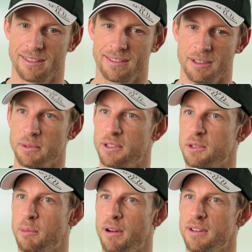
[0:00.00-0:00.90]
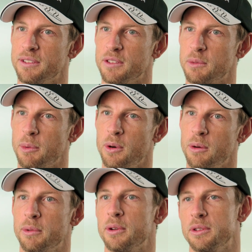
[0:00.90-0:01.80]
so much experience in the
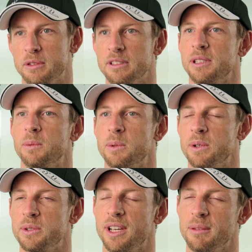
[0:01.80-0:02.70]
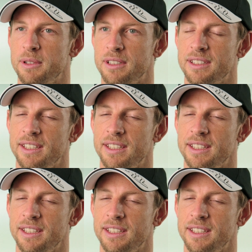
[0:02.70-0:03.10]
sport, but also a double world champion,